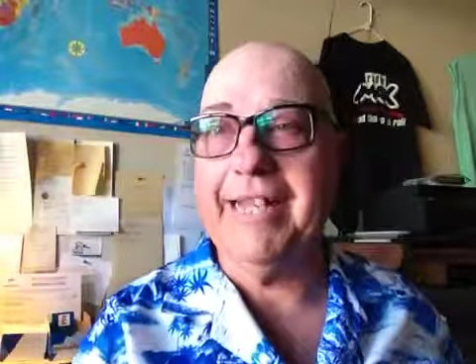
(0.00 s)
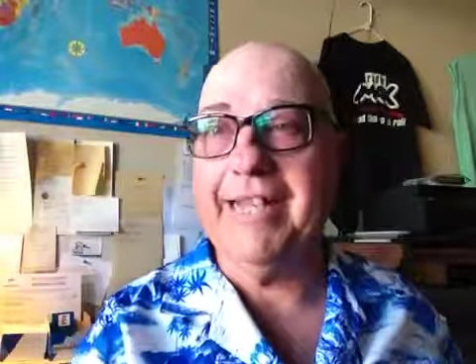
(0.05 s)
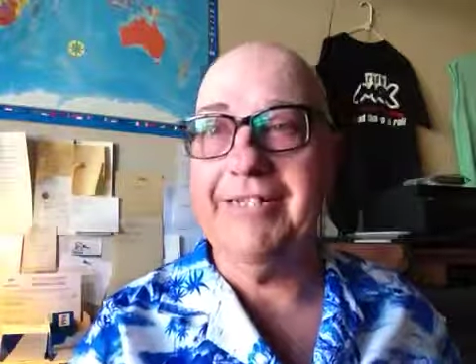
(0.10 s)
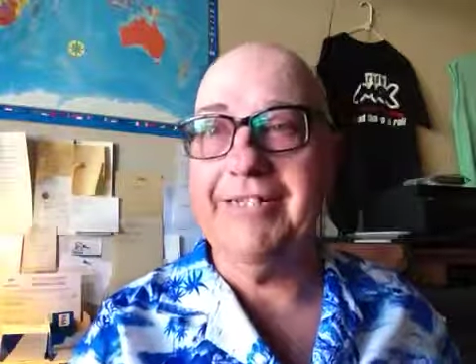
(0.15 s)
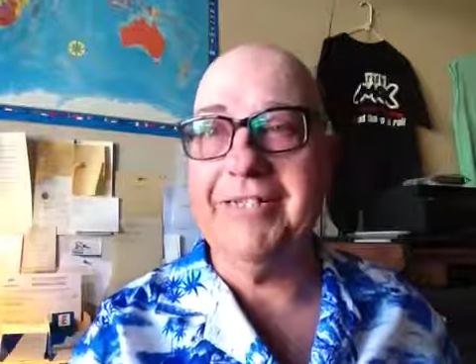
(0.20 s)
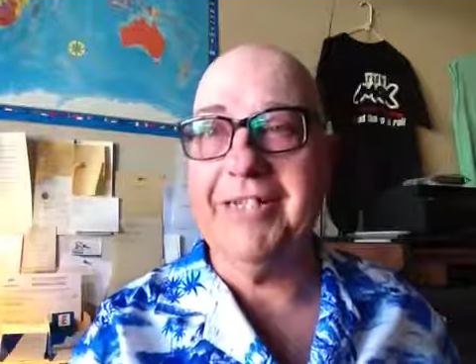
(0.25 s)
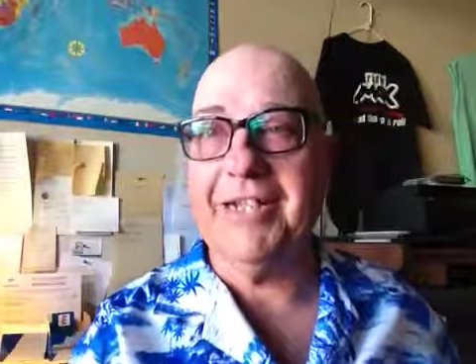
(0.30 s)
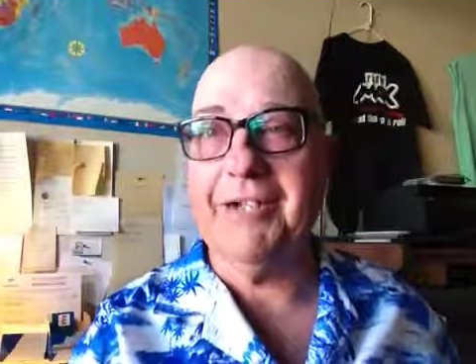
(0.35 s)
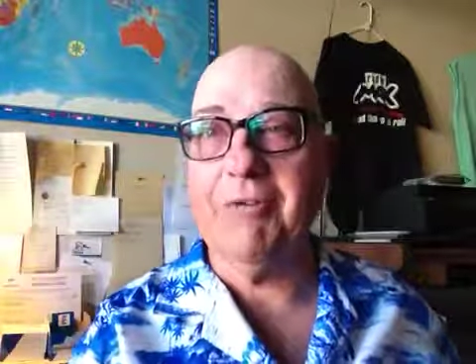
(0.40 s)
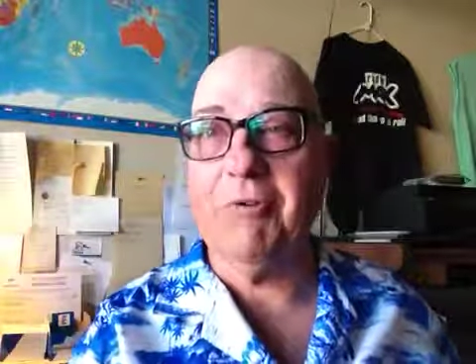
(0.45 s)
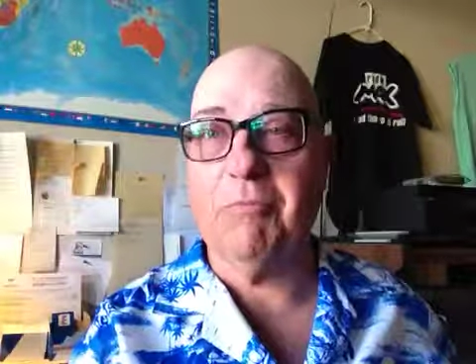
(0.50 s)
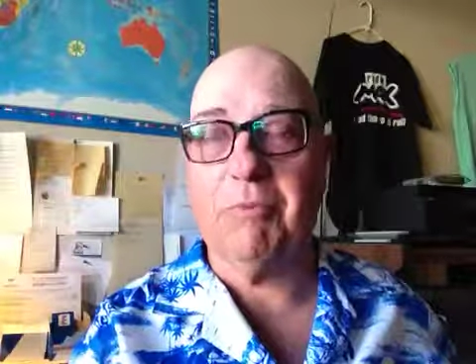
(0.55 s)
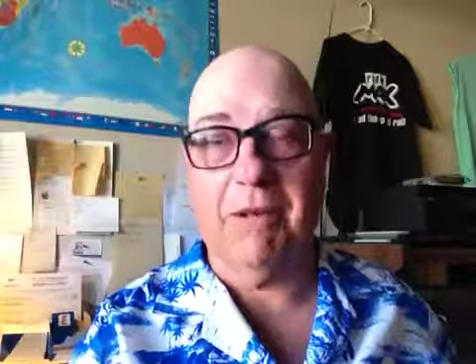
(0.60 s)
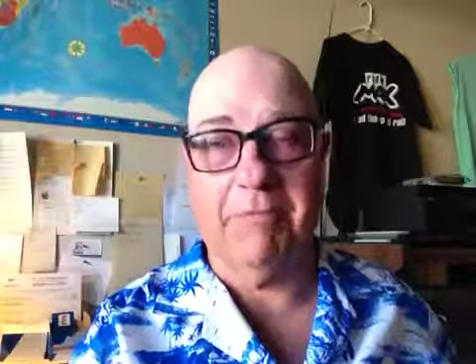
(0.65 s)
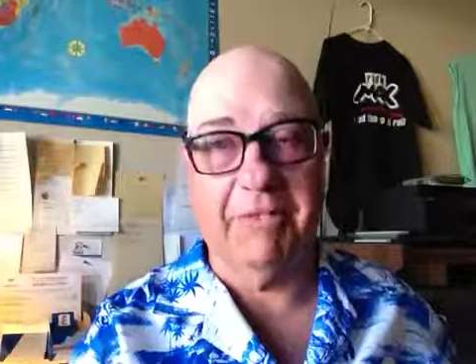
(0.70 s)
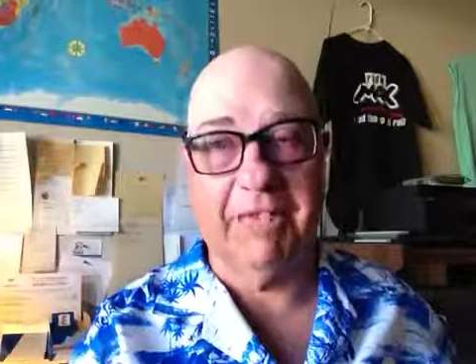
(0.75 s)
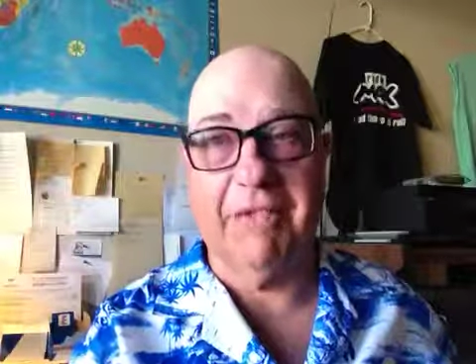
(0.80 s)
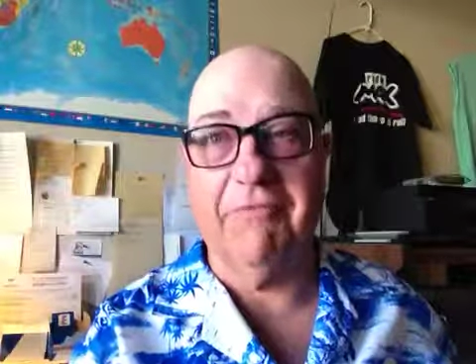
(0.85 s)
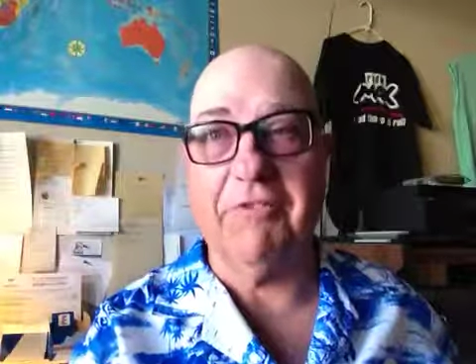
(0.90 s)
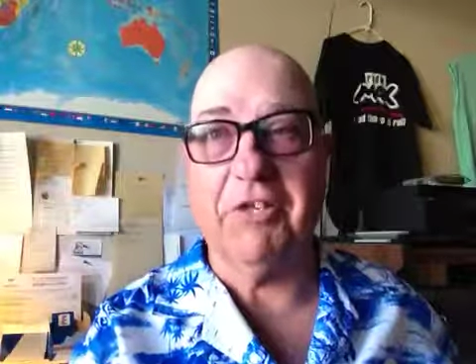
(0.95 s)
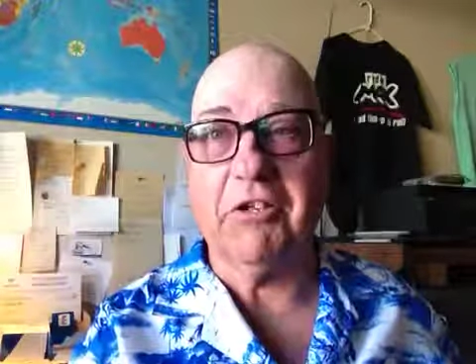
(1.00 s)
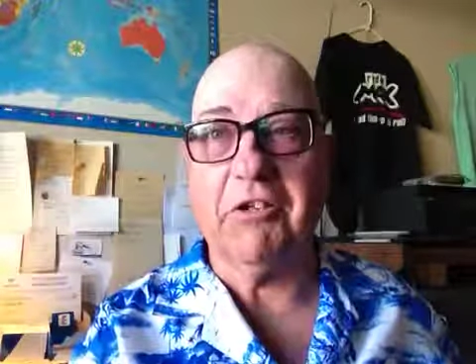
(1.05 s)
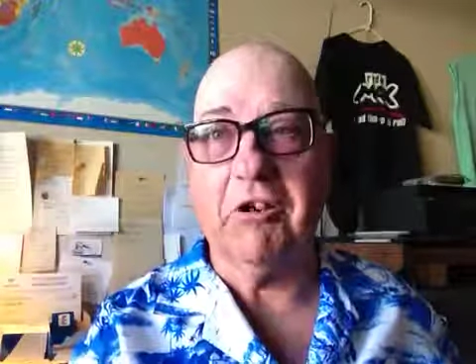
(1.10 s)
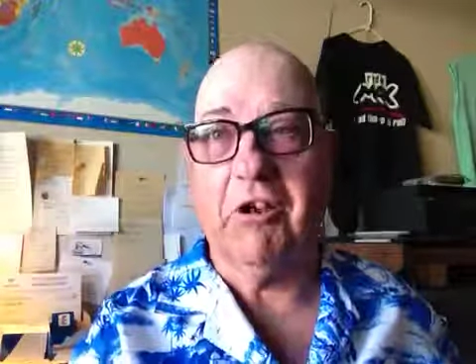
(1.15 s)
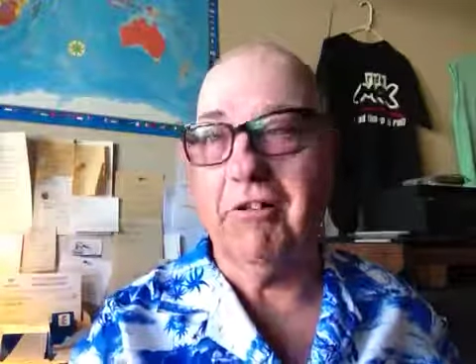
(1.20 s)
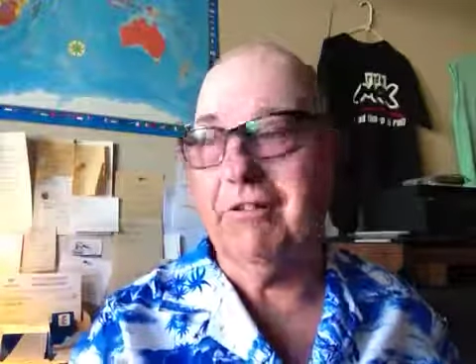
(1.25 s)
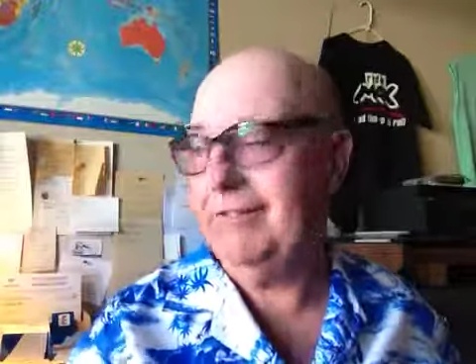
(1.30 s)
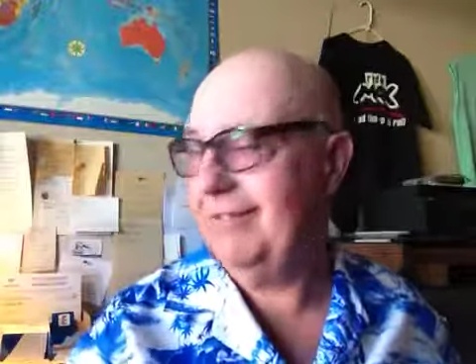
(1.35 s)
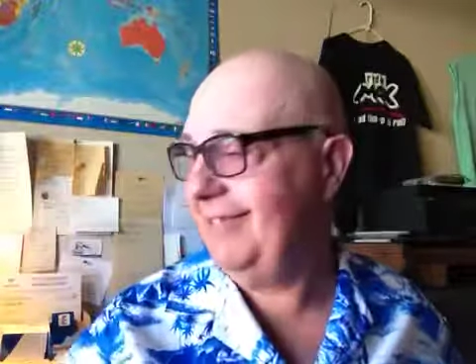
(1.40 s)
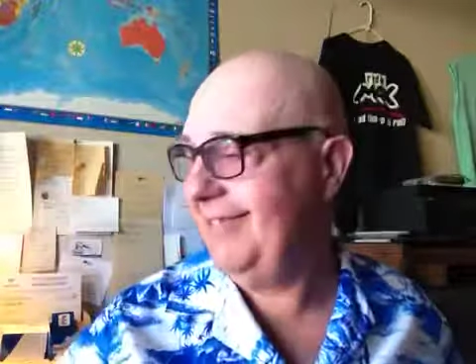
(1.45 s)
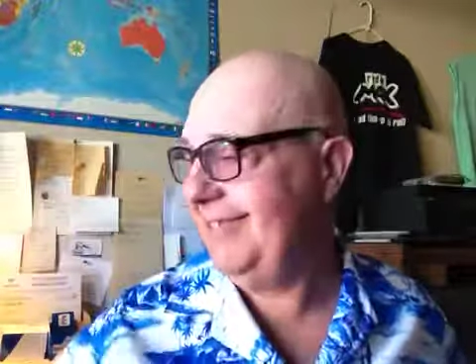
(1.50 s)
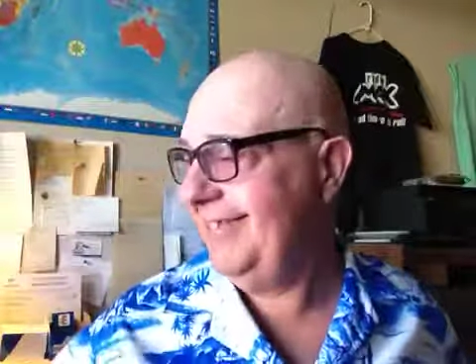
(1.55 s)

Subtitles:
and we'll probably give you a call.